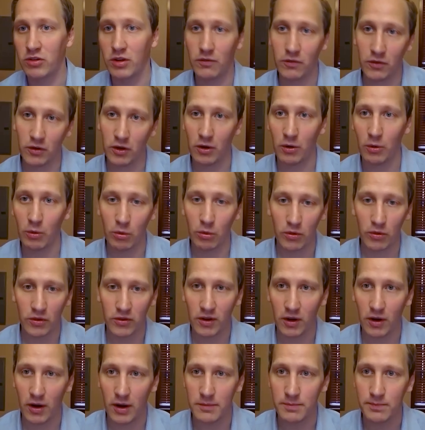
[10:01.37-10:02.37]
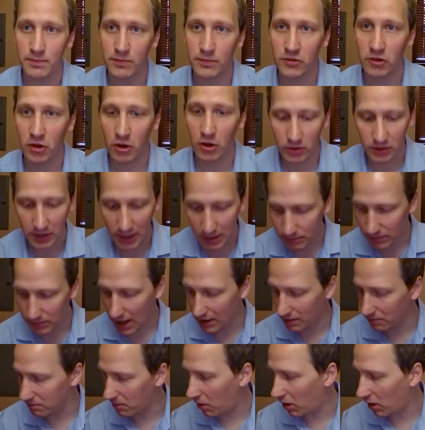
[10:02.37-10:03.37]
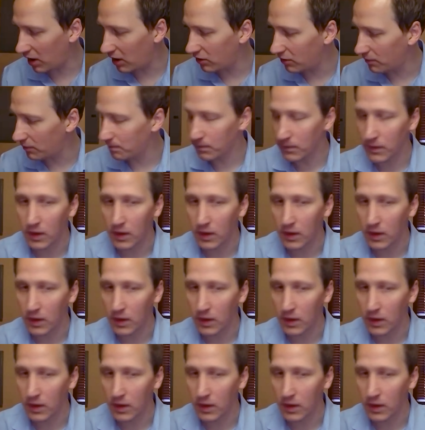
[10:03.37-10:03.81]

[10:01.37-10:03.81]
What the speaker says: if not all the time. So keep that in mind.